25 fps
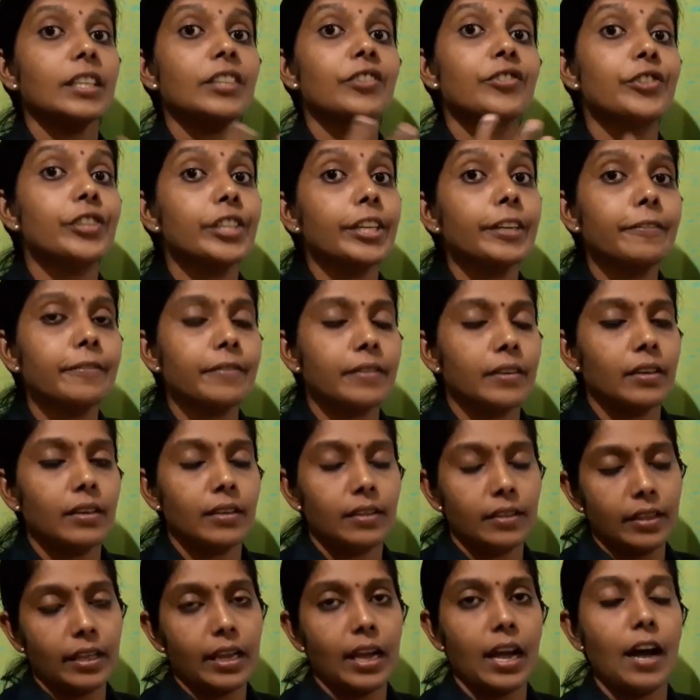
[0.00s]

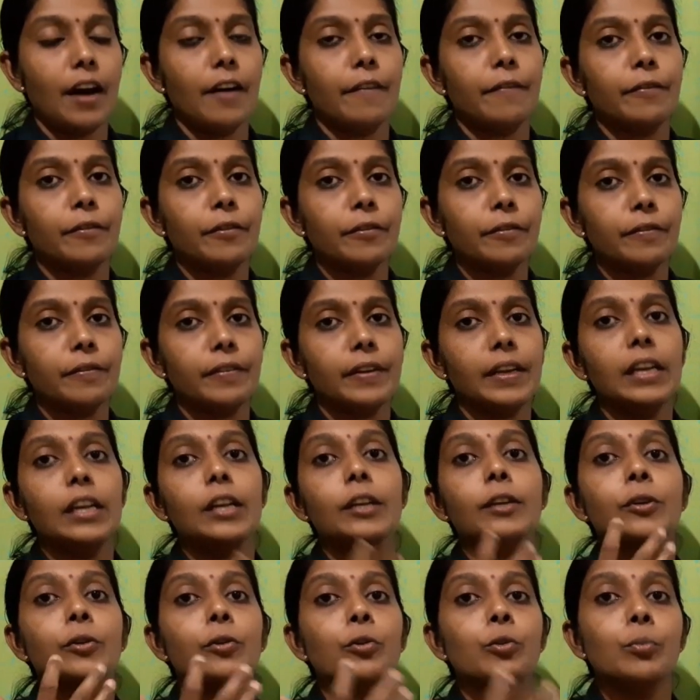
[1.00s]
drift. They have to
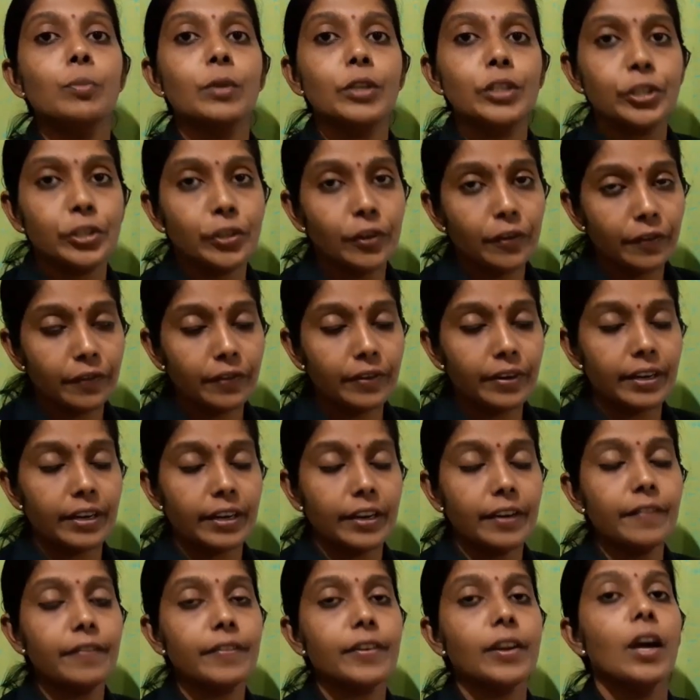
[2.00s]
feel too much of
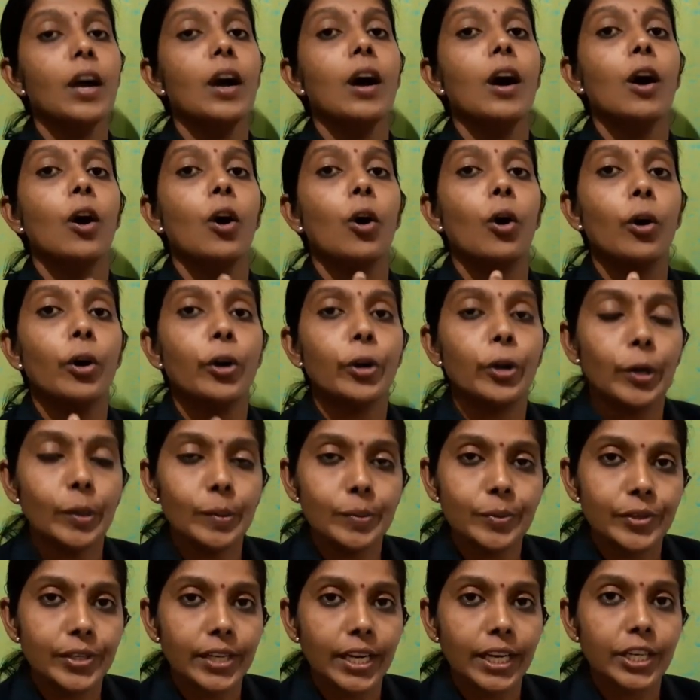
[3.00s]
drift or
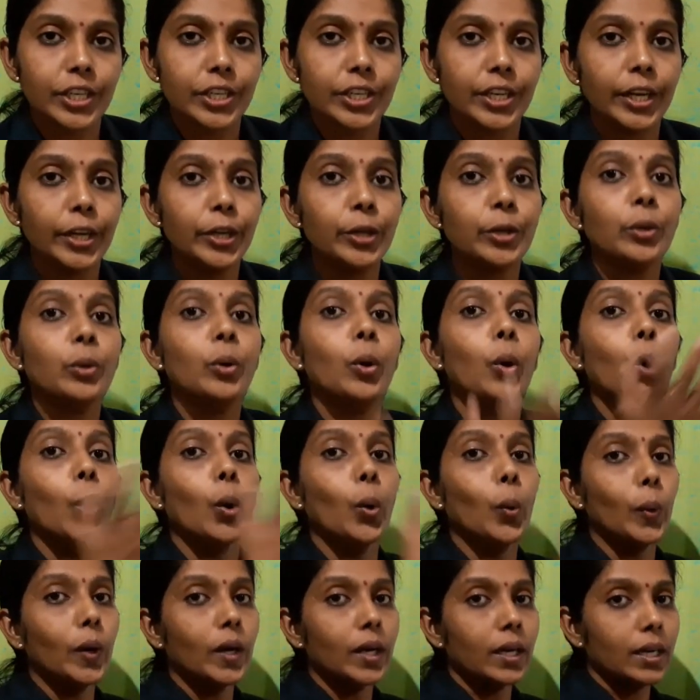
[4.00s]
obstruction to
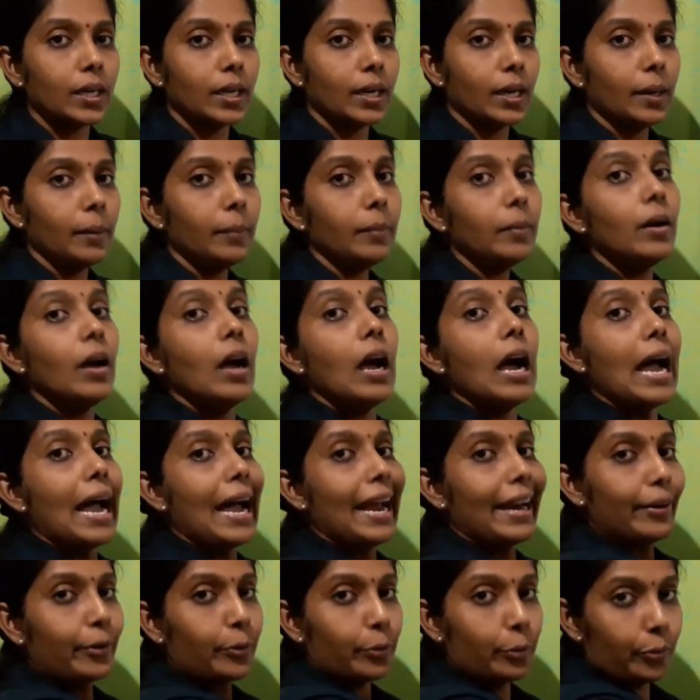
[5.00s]
overcome
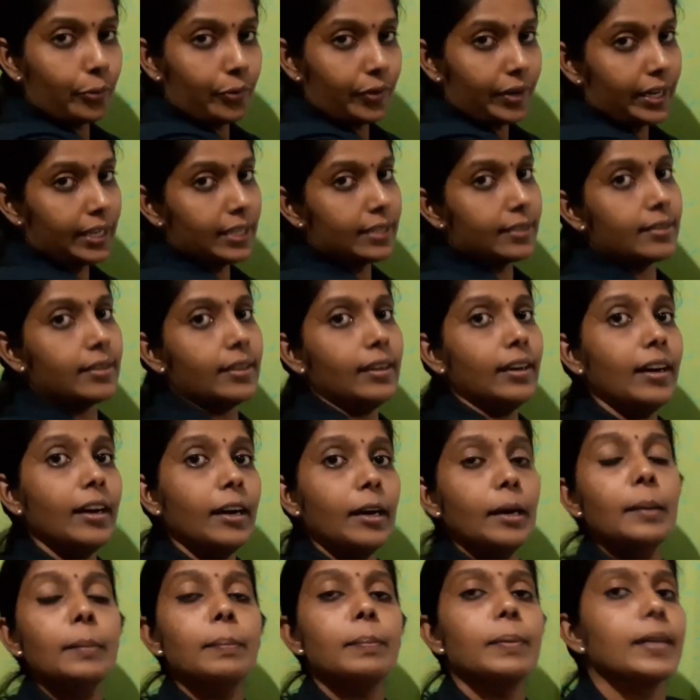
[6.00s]
and to reach the
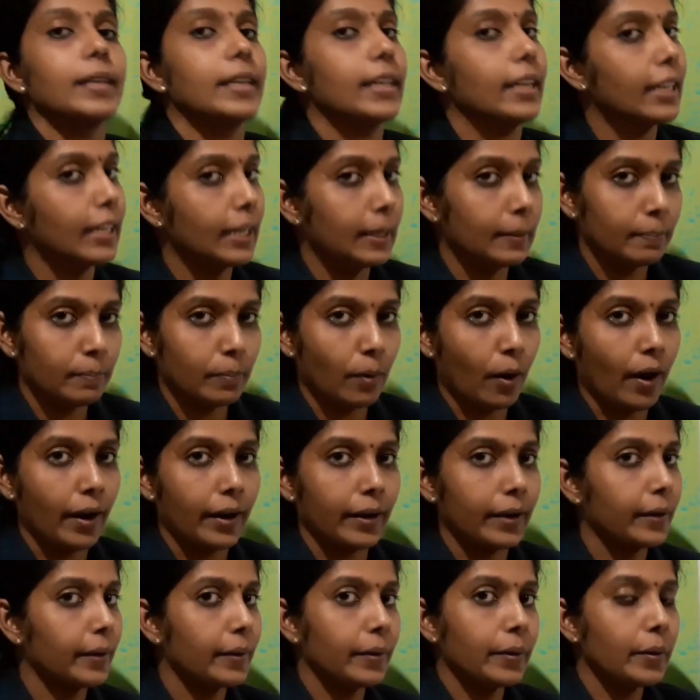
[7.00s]
particular point.
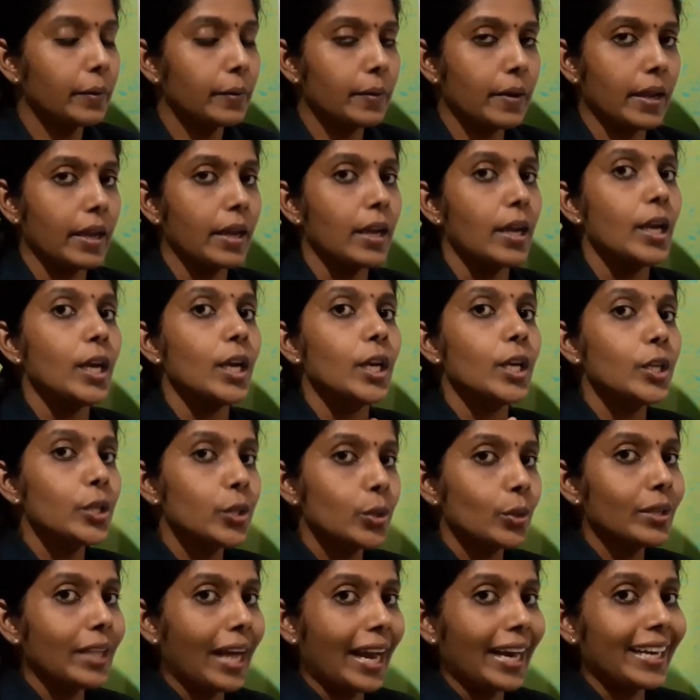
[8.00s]
Okay,
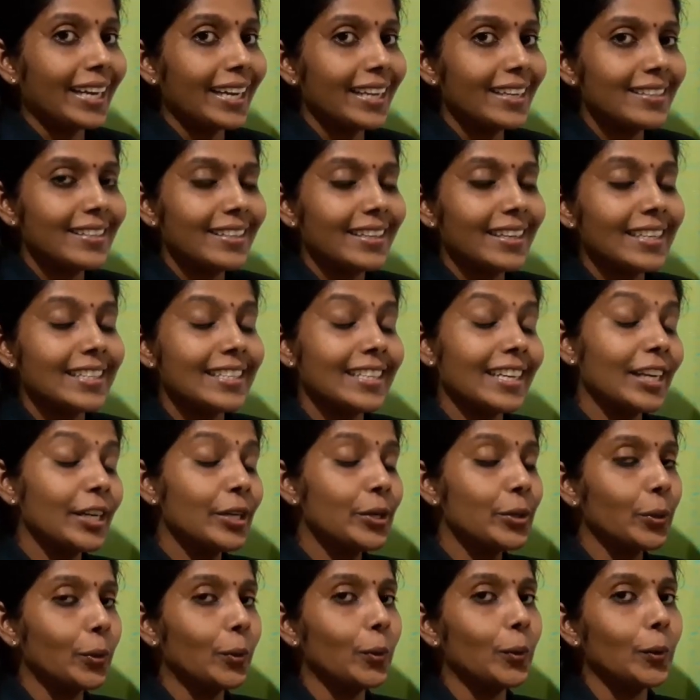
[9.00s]
so that is the reason I
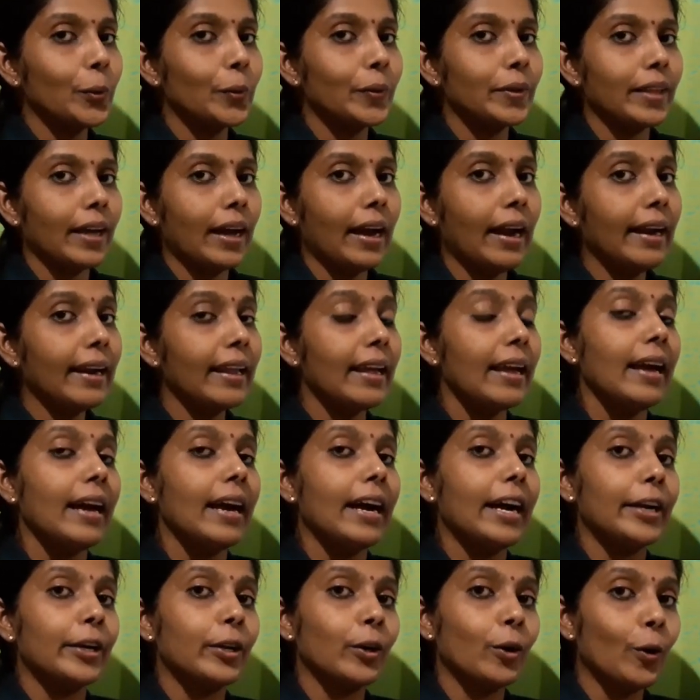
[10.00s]
told you that
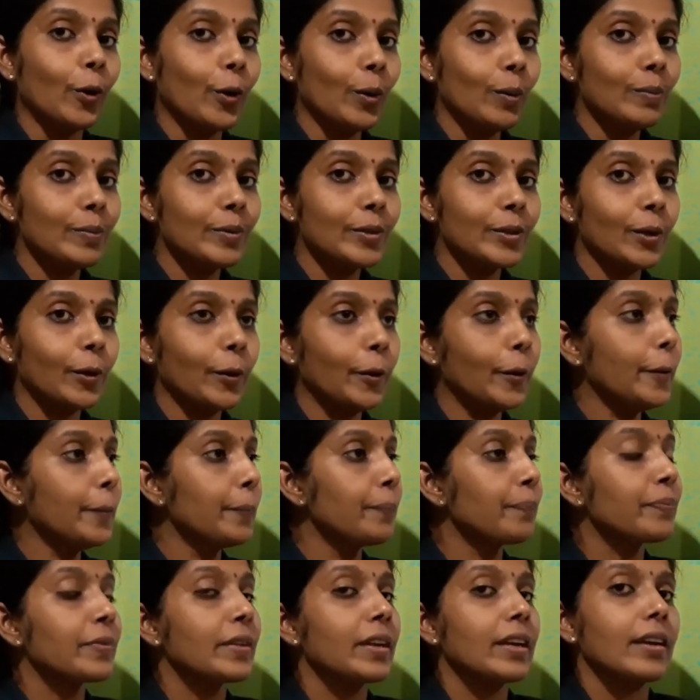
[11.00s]
at Ohm's
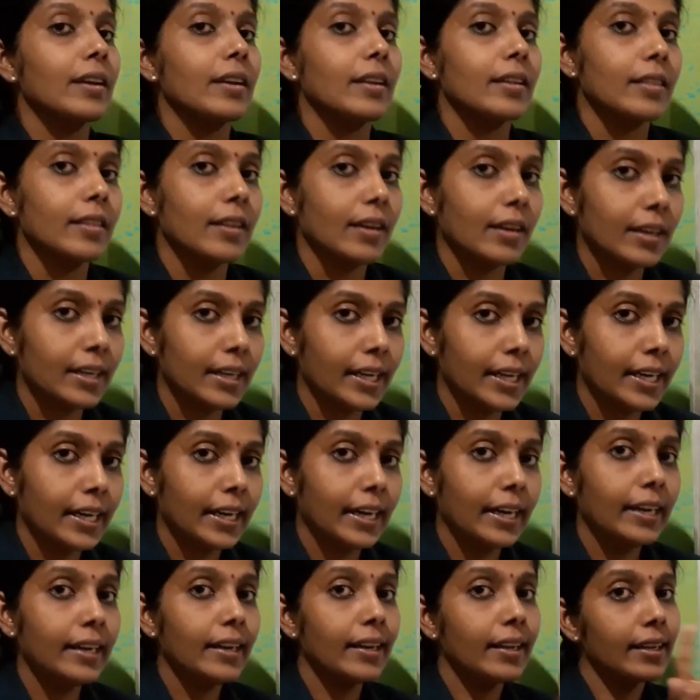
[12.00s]
law, the
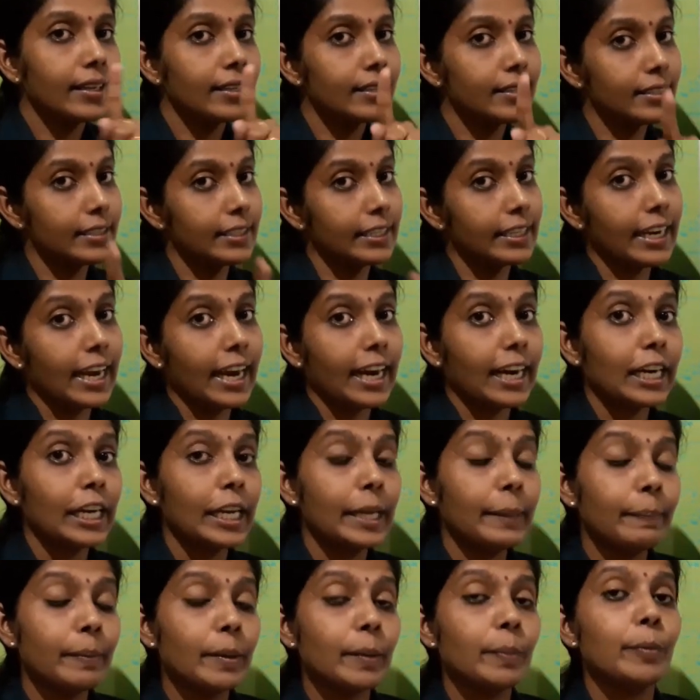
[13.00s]
current is directly
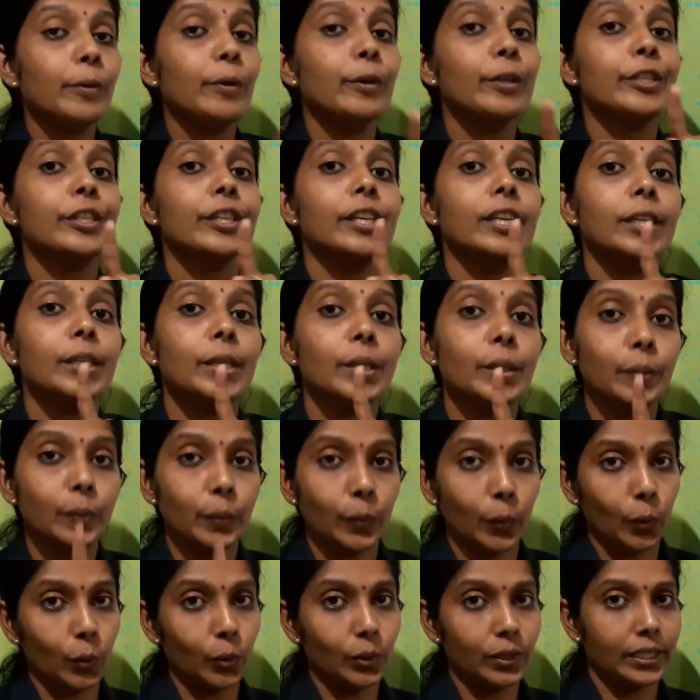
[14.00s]
proportional to
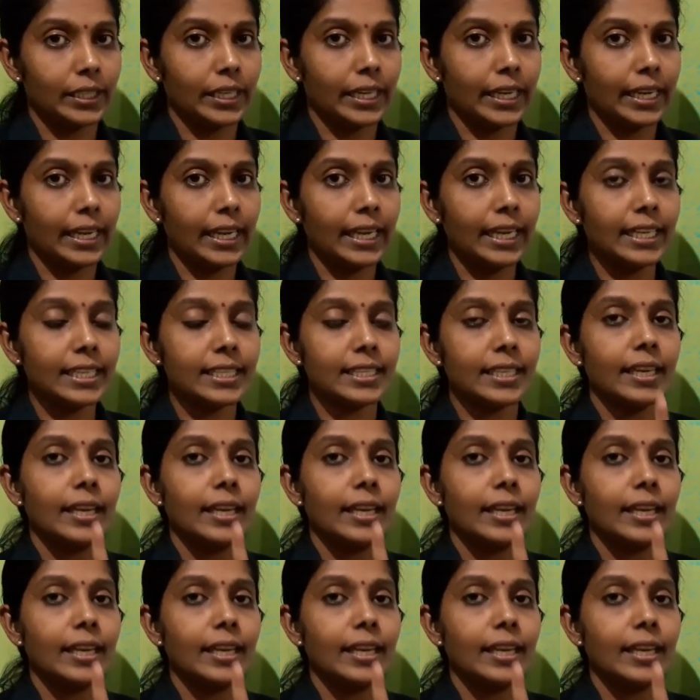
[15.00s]
voltage